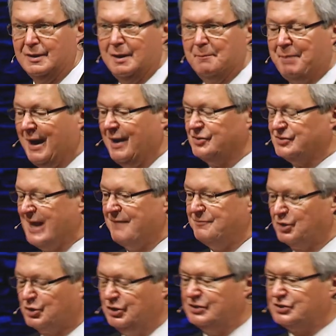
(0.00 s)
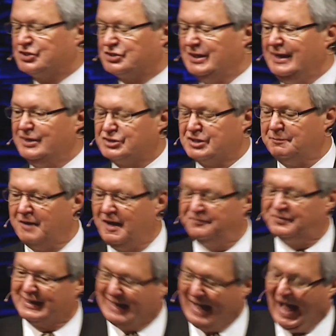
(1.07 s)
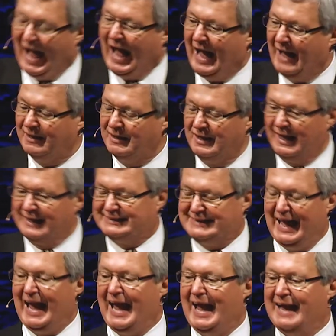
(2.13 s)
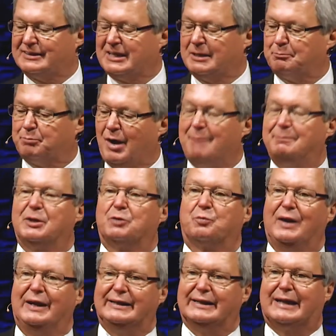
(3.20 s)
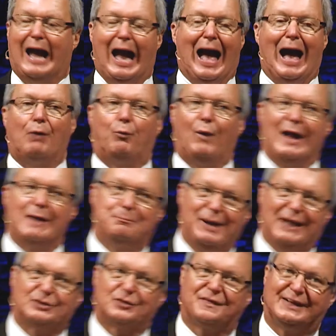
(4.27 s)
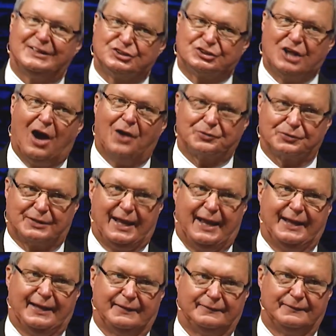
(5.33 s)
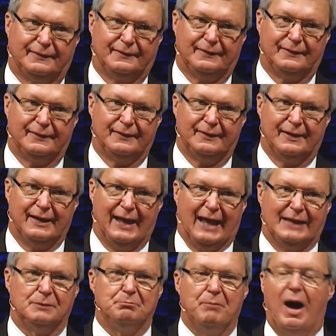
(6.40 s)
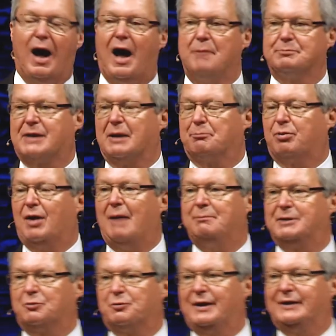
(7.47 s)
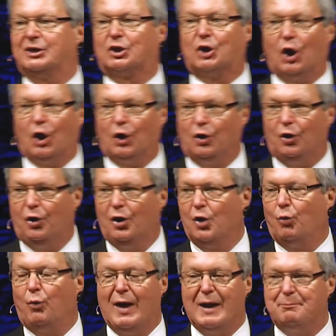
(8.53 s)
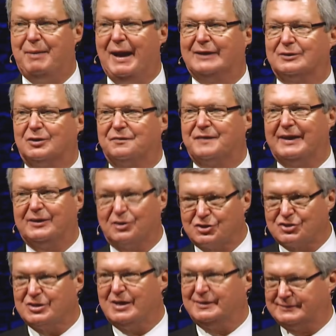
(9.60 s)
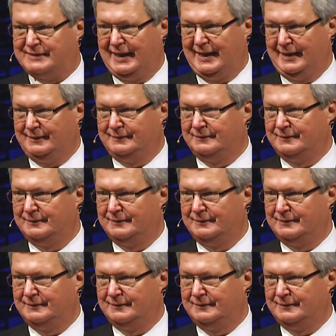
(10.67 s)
Parents have a good sense of, of a guy. A dad can probably read a guy way better than his daughter can. And a mom can probably read a girl way better than her son can.